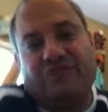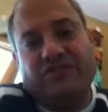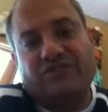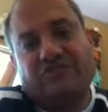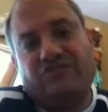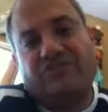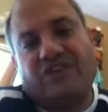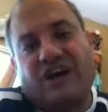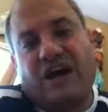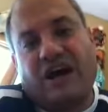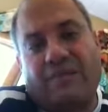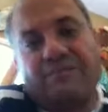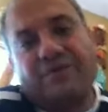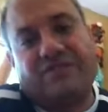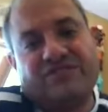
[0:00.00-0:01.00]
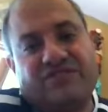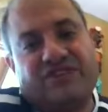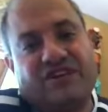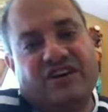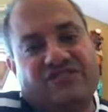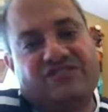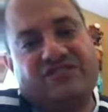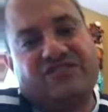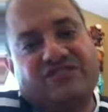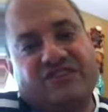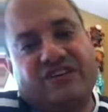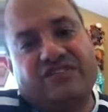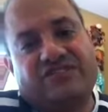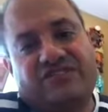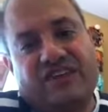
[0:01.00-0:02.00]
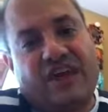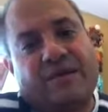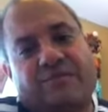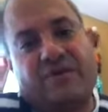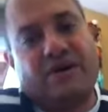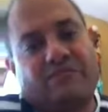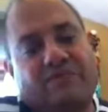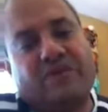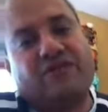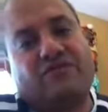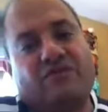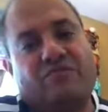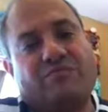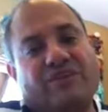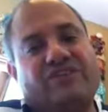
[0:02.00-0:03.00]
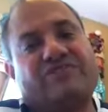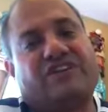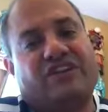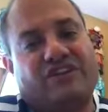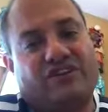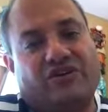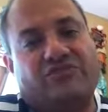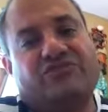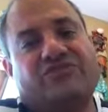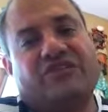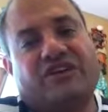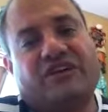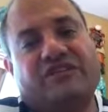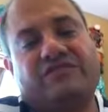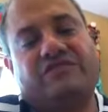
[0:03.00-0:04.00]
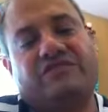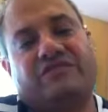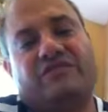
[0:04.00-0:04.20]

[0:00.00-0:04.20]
When you stop, if she doesn't sit, snap up on your armpit and say no sit.